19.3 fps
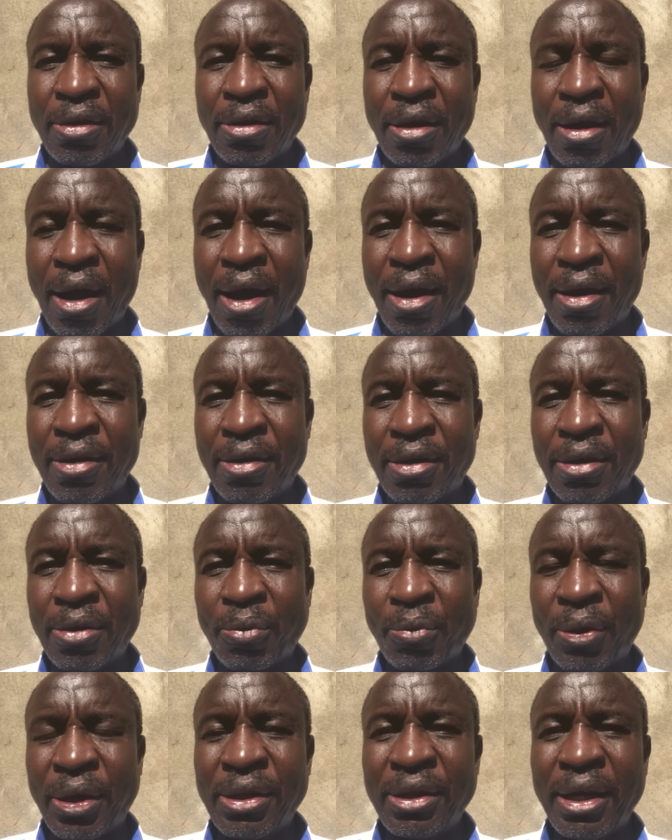And
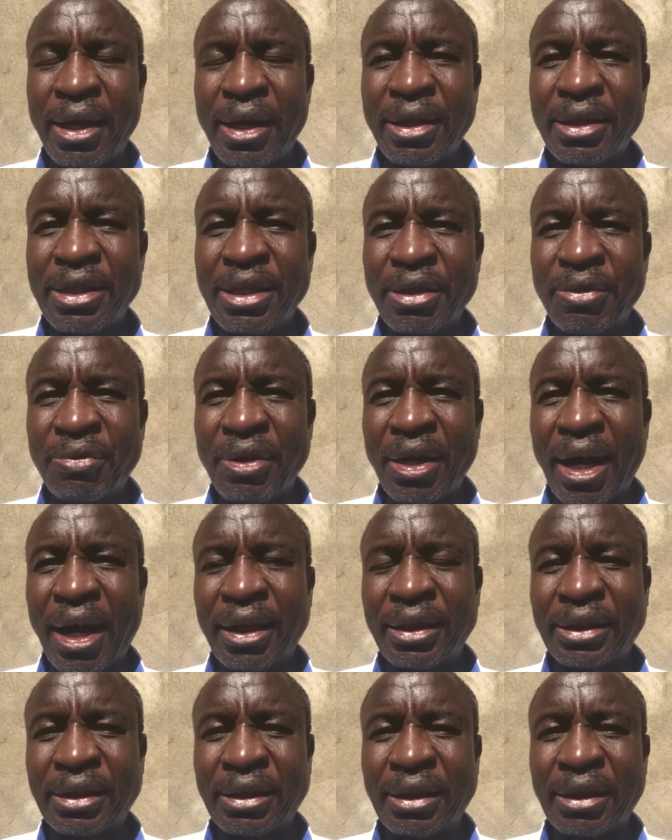when the NTV
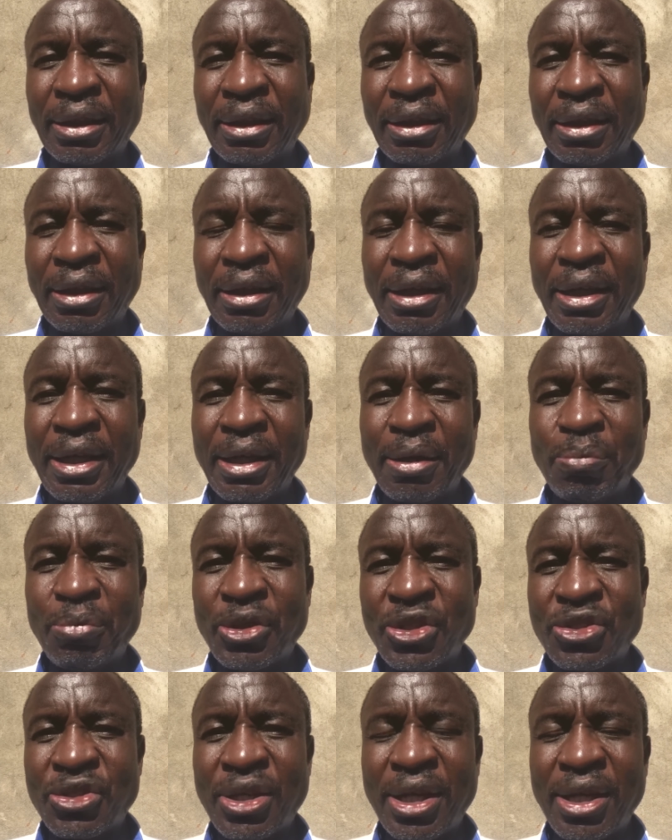asked him, he
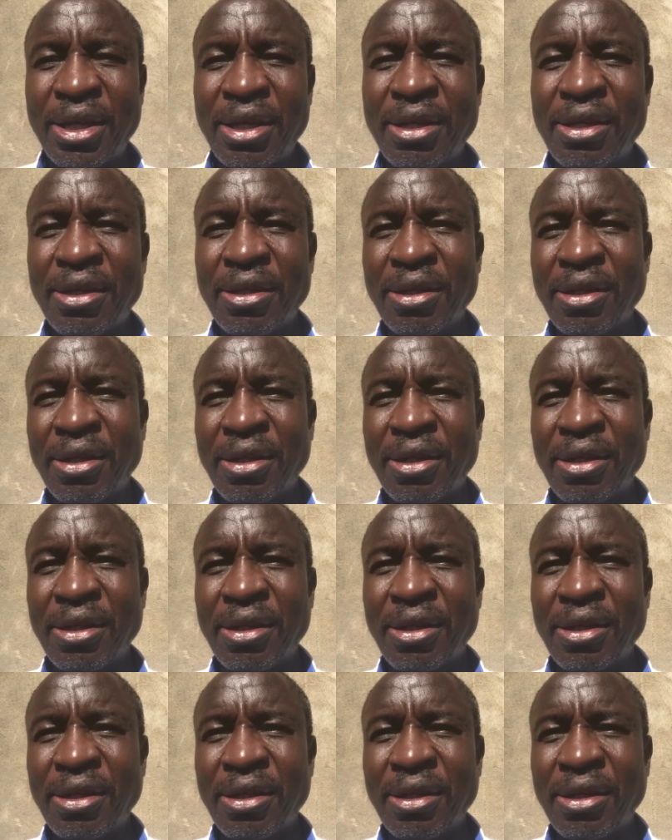said